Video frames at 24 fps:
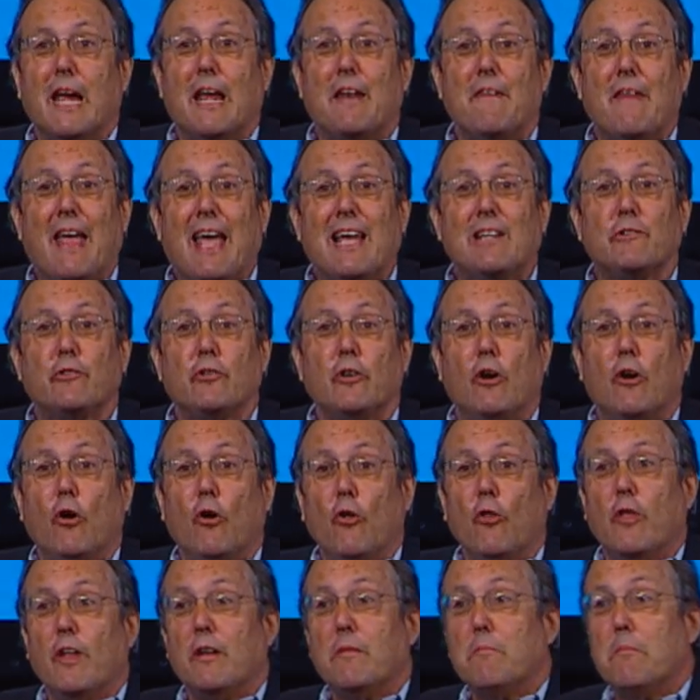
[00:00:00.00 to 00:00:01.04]
and that's
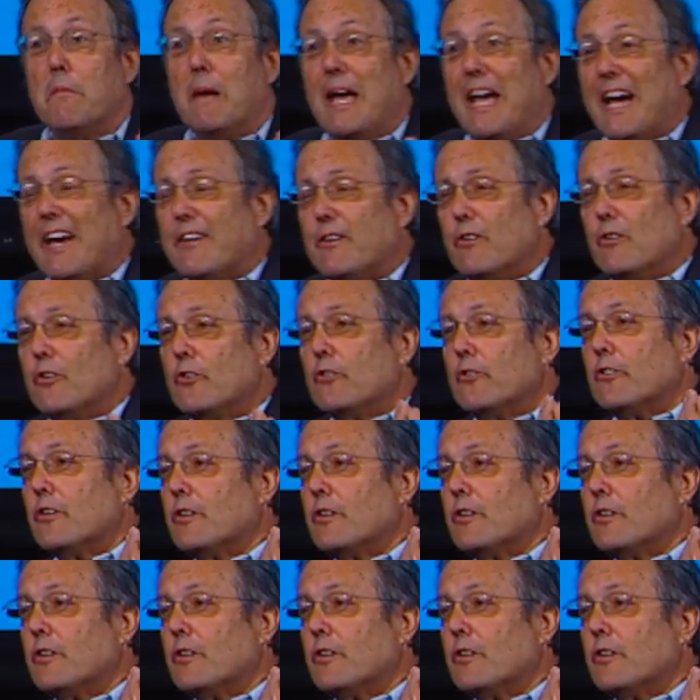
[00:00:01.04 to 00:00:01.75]
all that matters.